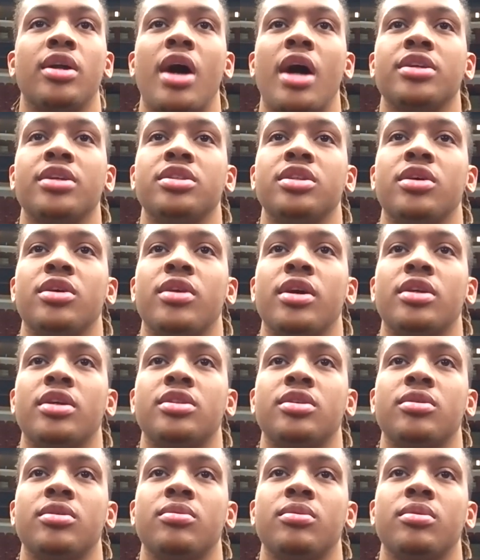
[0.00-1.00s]
I just know that it's
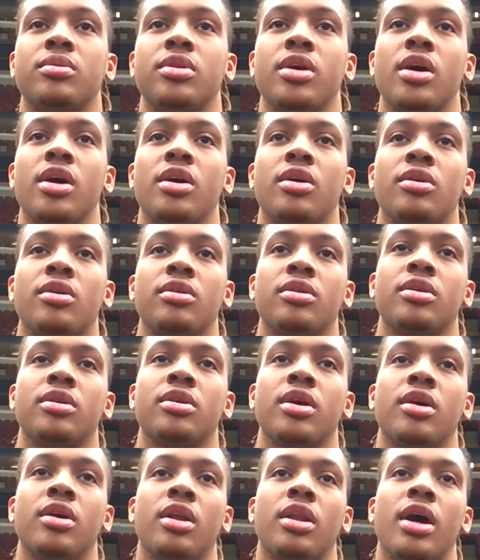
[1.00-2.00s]
a young,
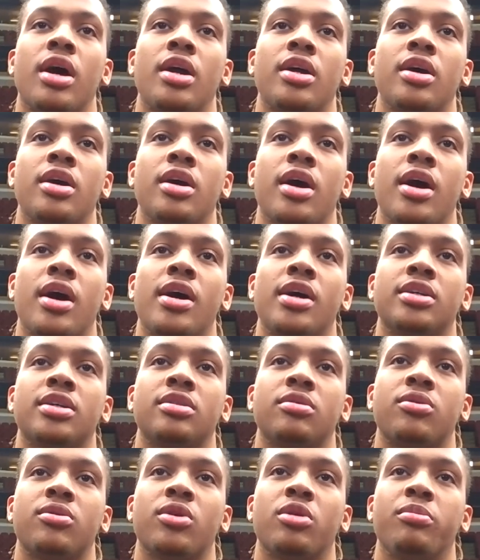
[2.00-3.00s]
a lot of young guys
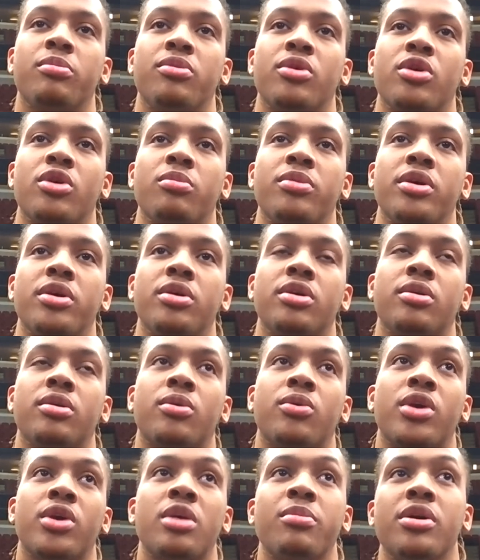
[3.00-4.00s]
real, real building,
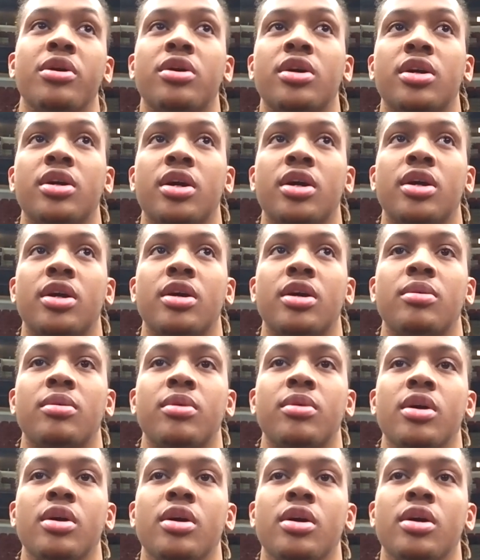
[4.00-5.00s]
rebuilding, and
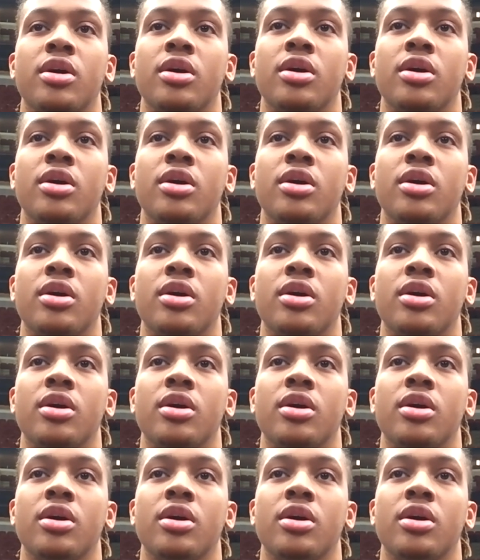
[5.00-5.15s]
um,